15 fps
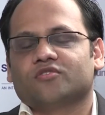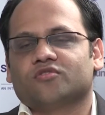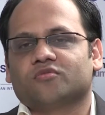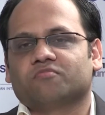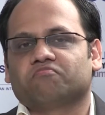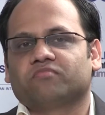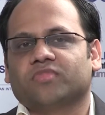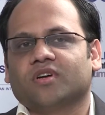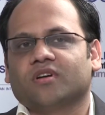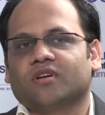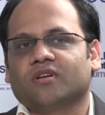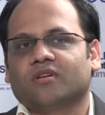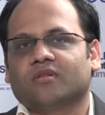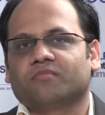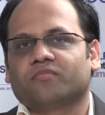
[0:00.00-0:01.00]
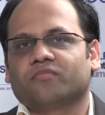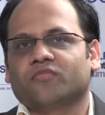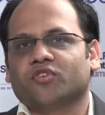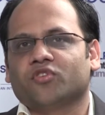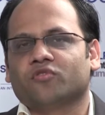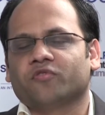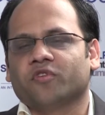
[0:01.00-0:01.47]
So, uh,
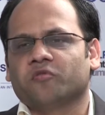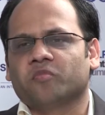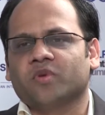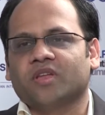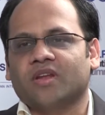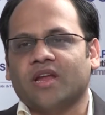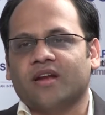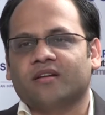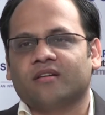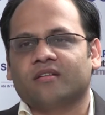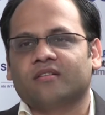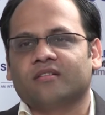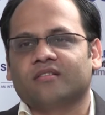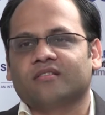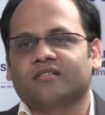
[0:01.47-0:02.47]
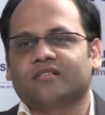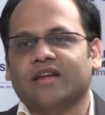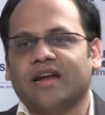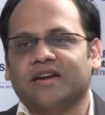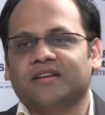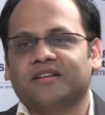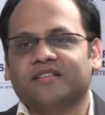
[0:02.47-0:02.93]
you know, we've been at uh,
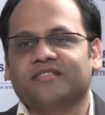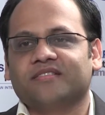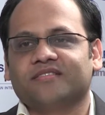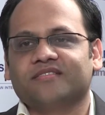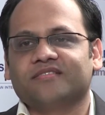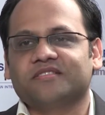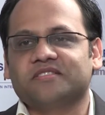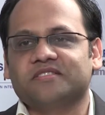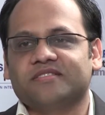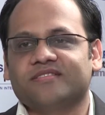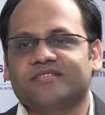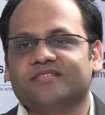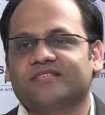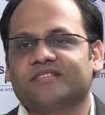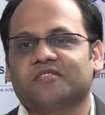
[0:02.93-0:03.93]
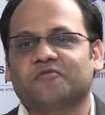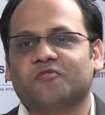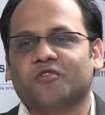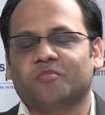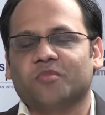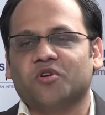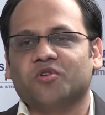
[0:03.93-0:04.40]
at this uh,
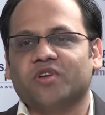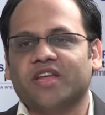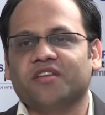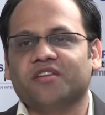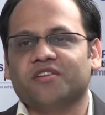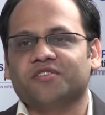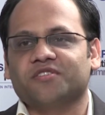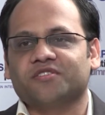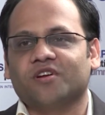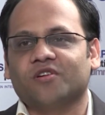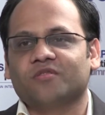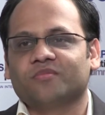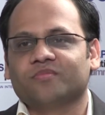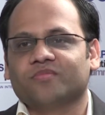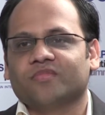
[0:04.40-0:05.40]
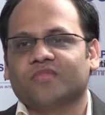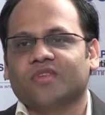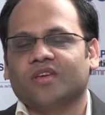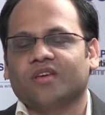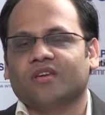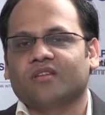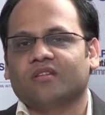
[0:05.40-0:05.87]
for about 10 years now
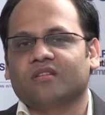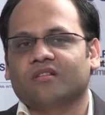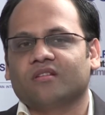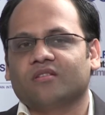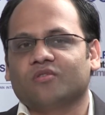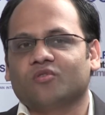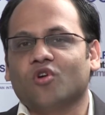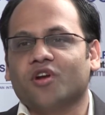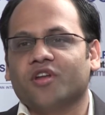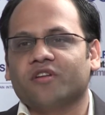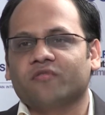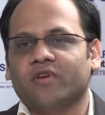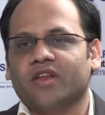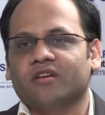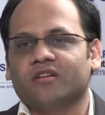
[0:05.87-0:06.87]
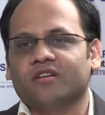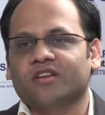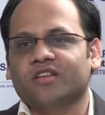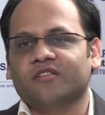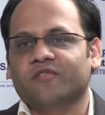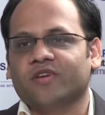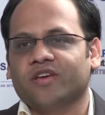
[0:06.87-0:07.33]
and uh, got in very
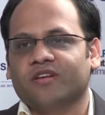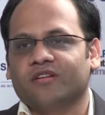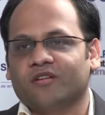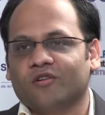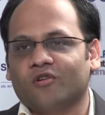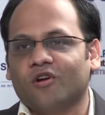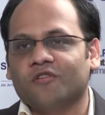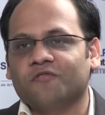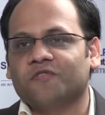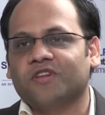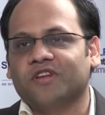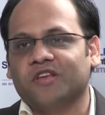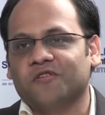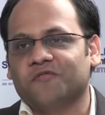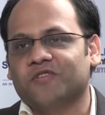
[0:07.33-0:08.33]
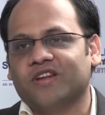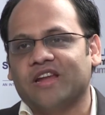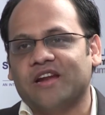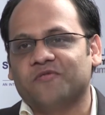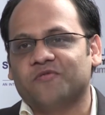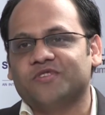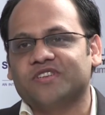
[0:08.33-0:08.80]
early where a lot of the lay of the
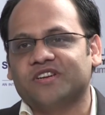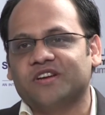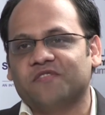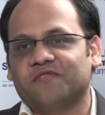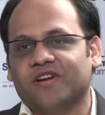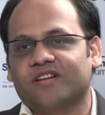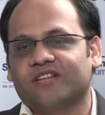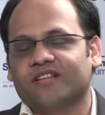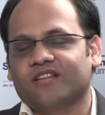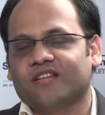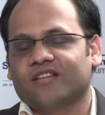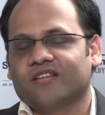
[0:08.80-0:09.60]
land was undefined.